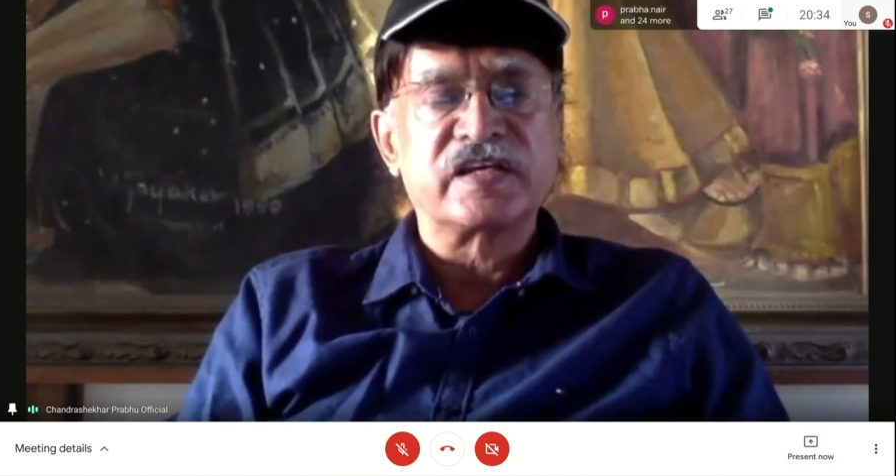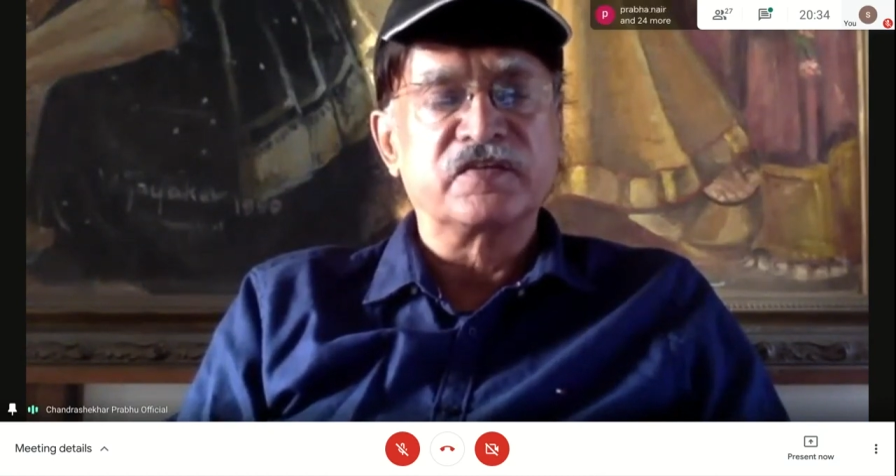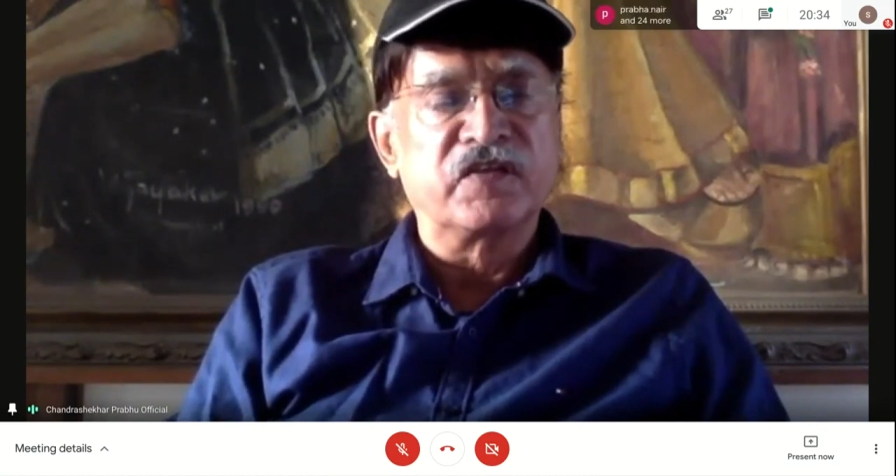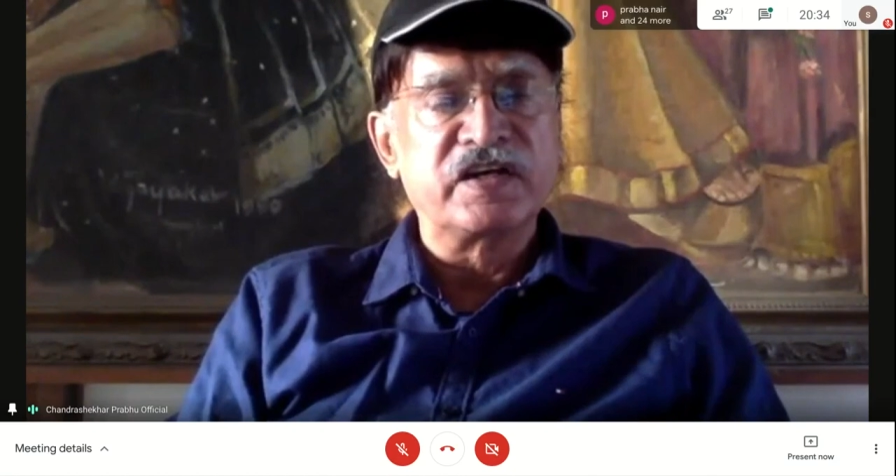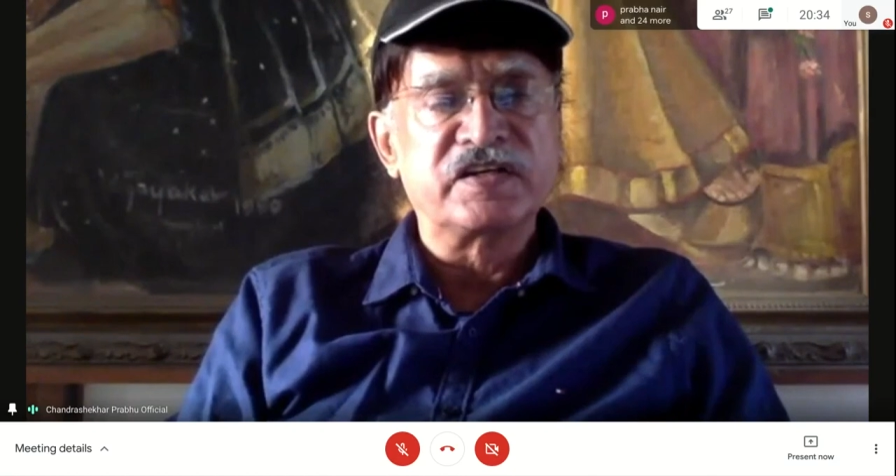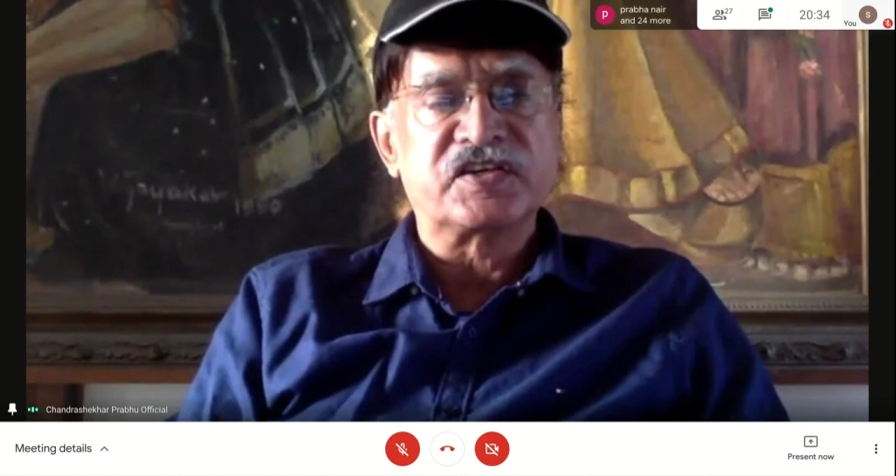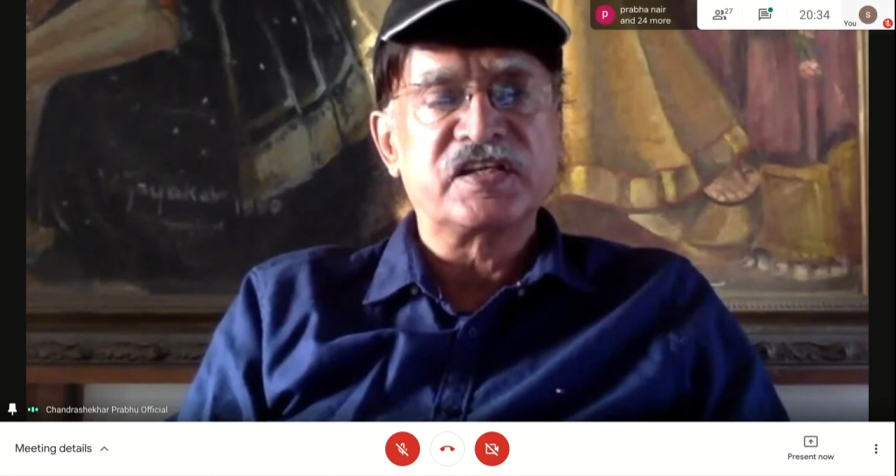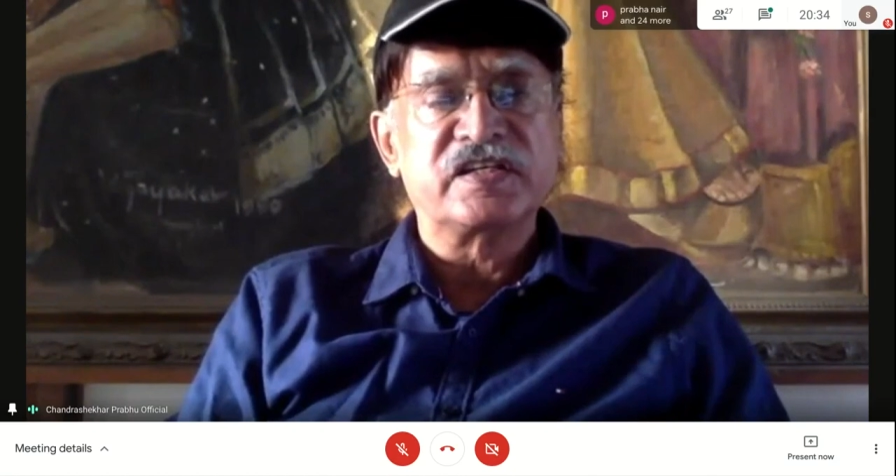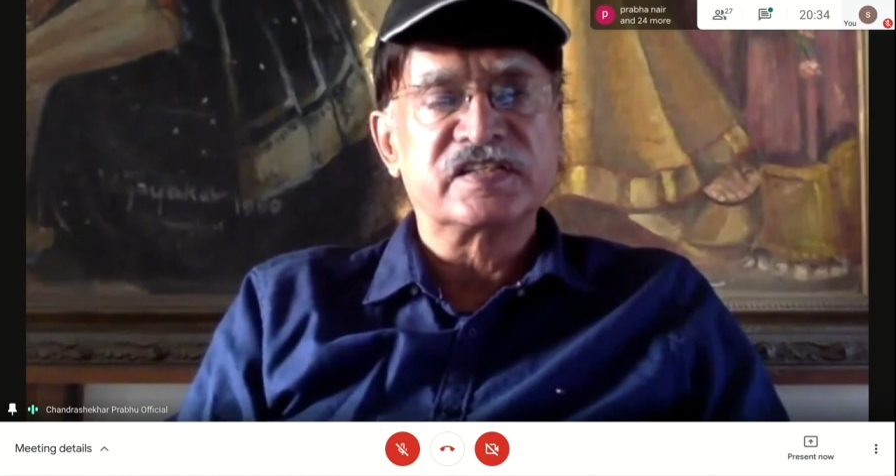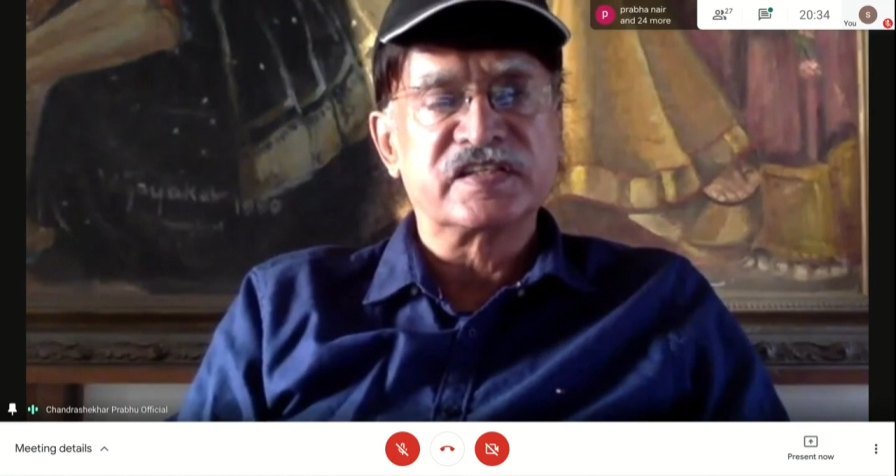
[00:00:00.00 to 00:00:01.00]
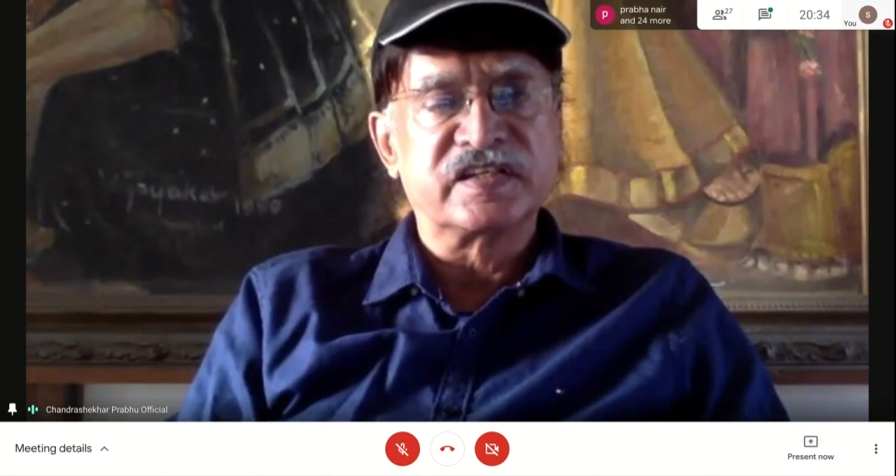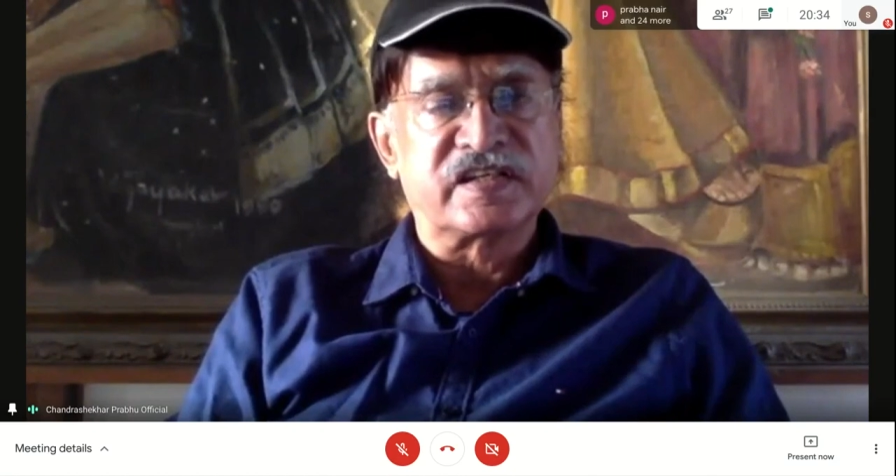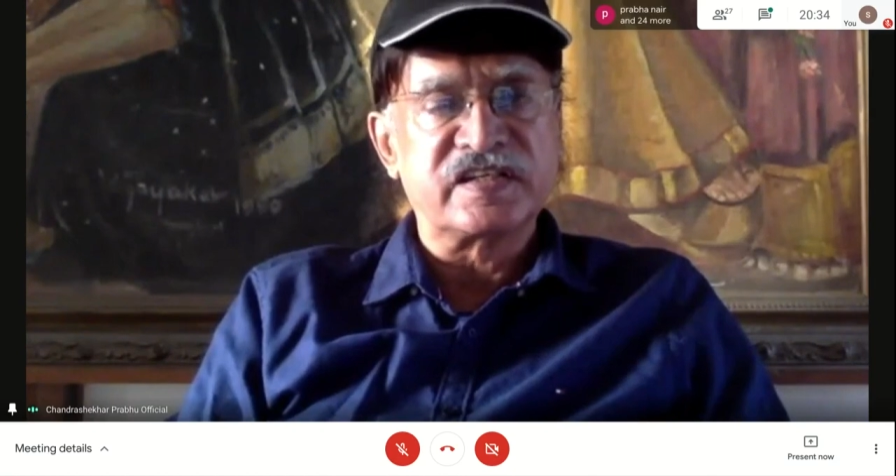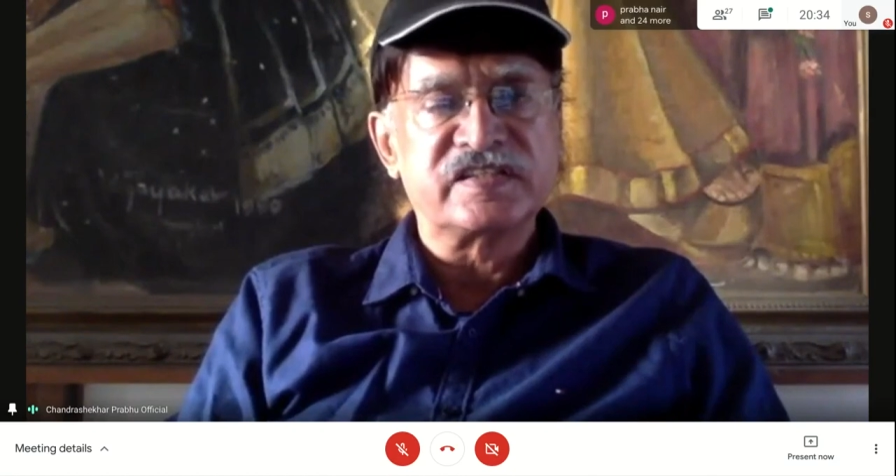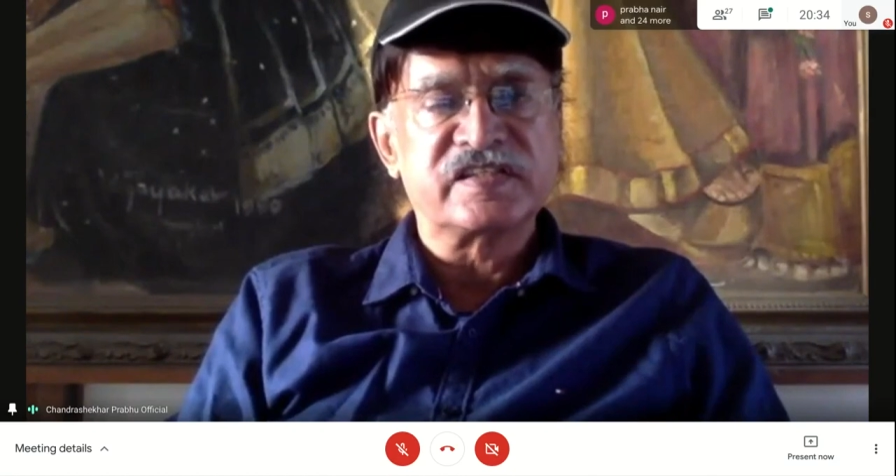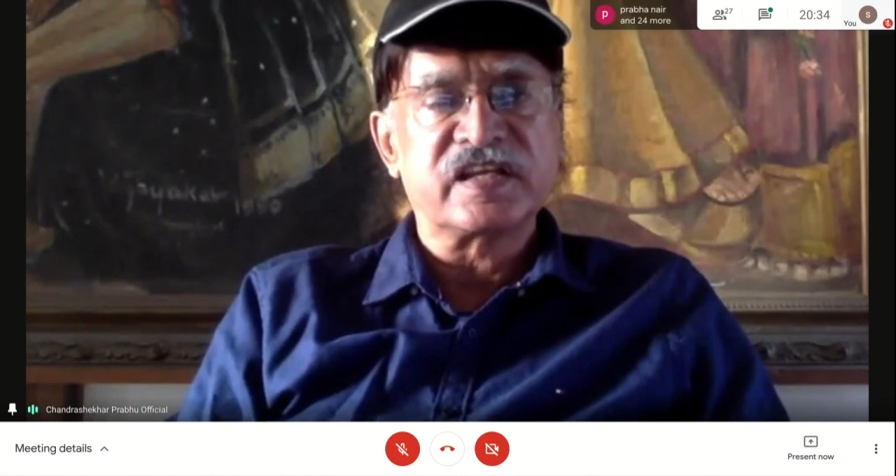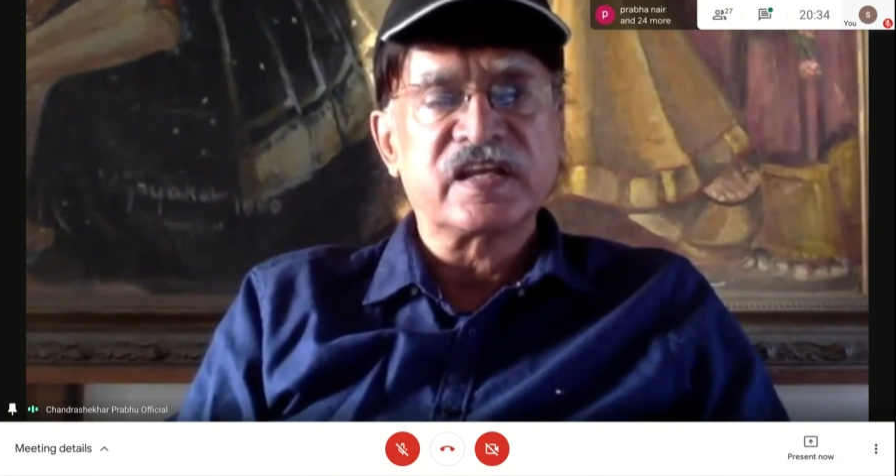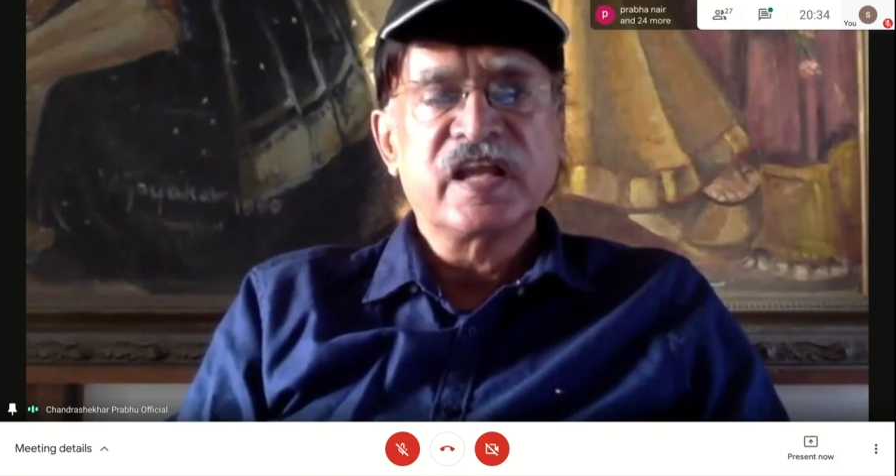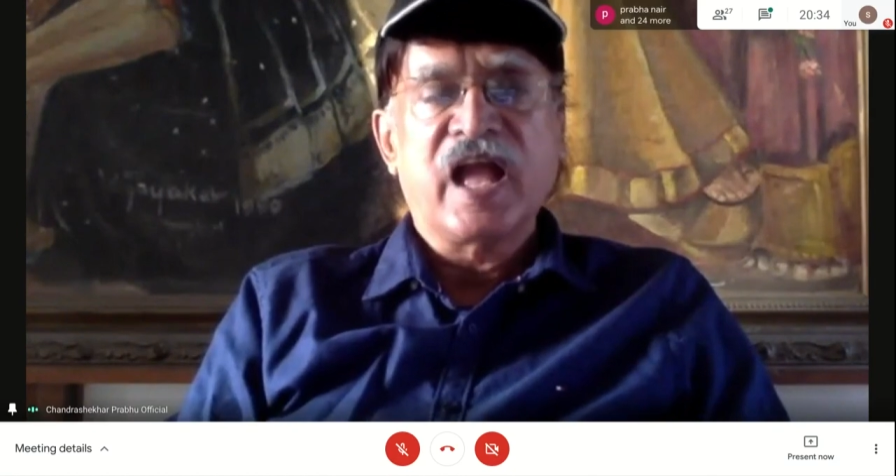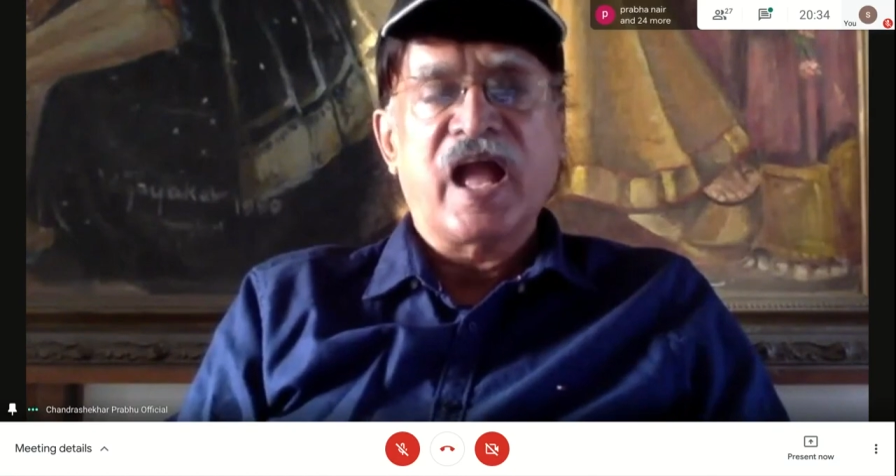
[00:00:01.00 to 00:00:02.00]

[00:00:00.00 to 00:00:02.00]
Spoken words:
their inventory is increasing